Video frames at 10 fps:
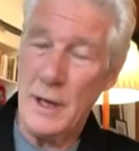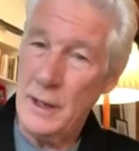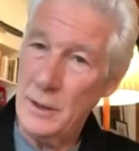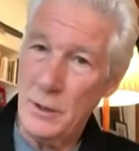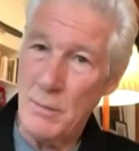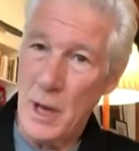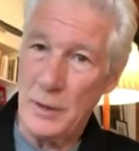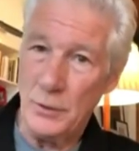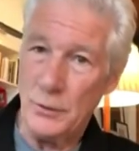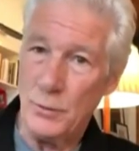any of the
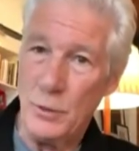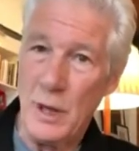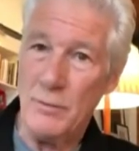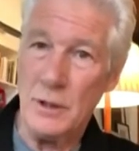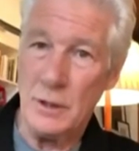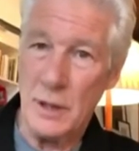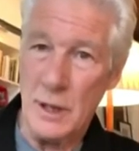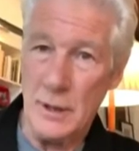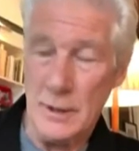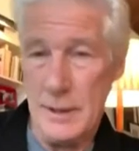models would have
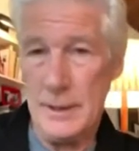indicated.